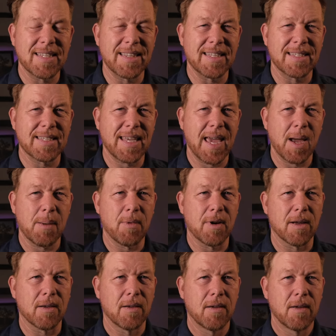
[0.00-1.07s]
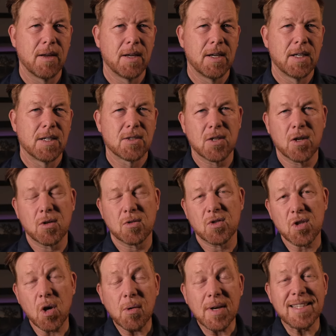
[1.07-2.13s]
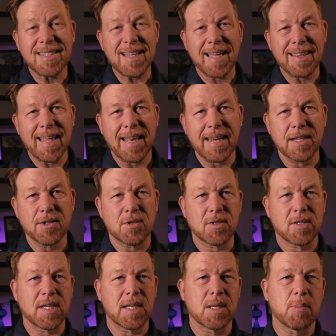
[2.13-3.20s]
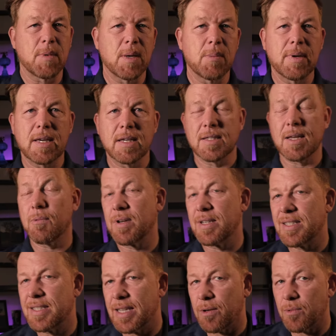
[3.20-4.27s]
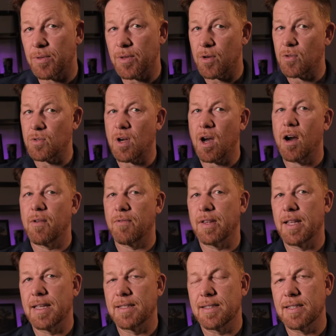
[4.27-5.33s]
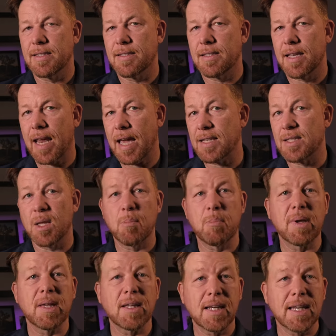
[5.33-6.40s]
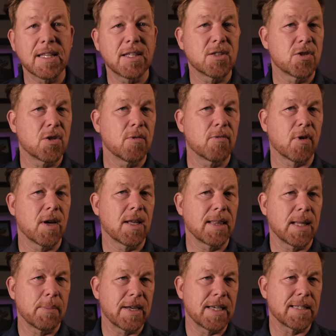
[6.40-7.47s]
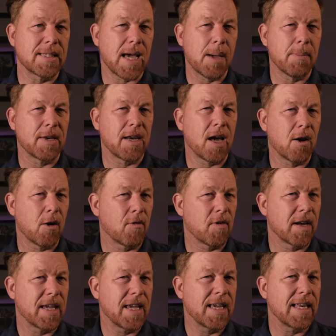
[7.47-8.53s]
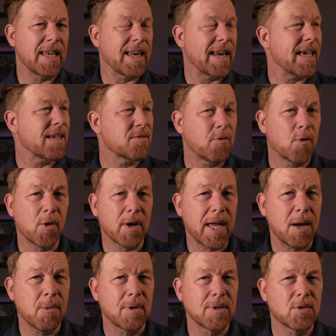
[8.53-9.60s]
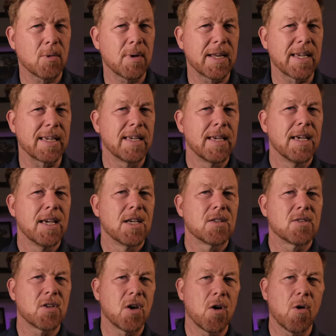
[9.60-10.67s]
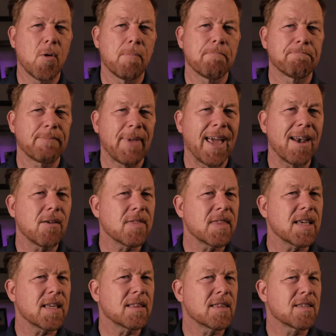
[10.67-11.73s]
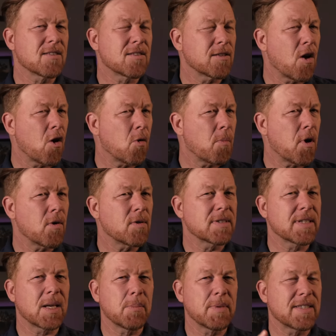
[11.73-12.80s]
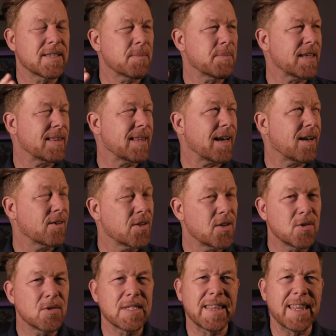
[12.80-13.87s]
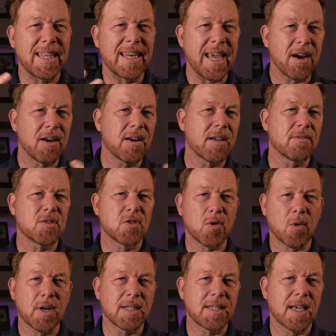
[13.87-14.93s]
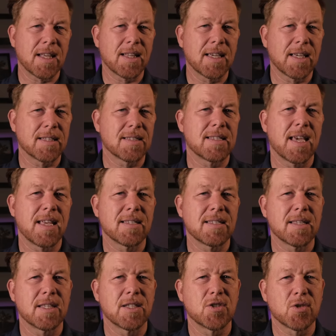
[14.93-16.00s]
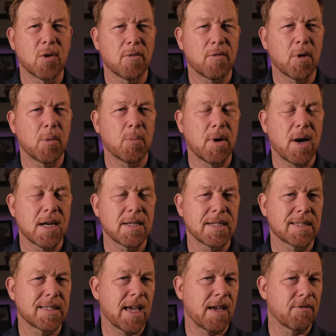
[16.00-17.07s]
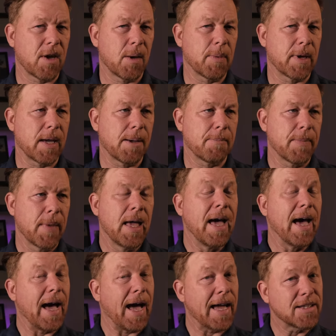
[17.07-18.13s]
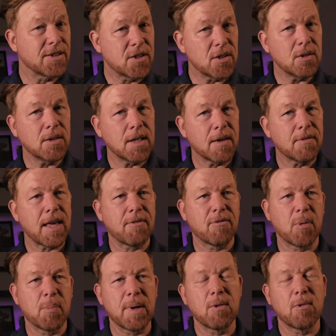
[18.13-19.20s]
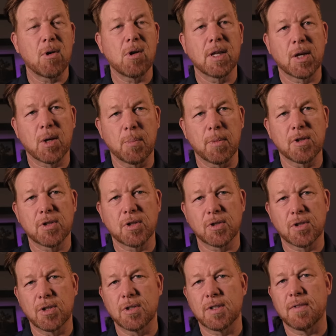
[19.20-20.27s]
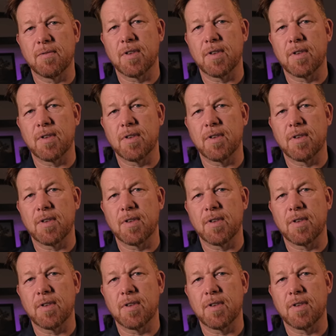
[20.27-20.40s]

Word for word: in this camera? So Sony's not that interesting to me because I want to stick with those R F lenses. It has the ability to shoot for unlimited time and not overheat, and has four K one twenty. So I don't think slow-mo is going to be something that I'll use in the narrative storytelling sense in these short film projects I have coming up. I do love that for B-roll and commercial shoots and